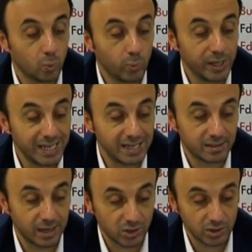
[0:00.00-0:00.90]
within the
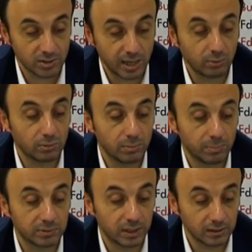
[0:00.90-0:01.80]
sections there will be
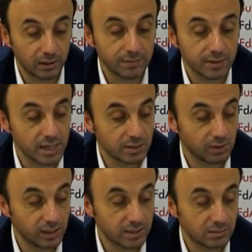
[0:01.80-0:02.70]
paragraphs as
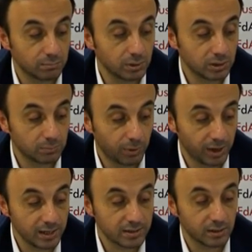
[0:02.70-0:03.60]
well as bullet
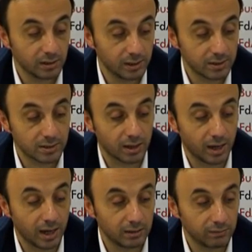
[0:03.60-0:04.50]
points, lists,
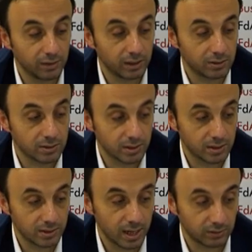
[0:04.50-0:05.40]
and figures,
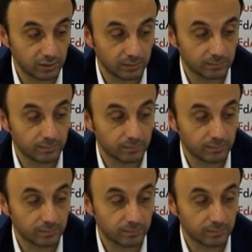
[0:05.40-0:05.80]
etc.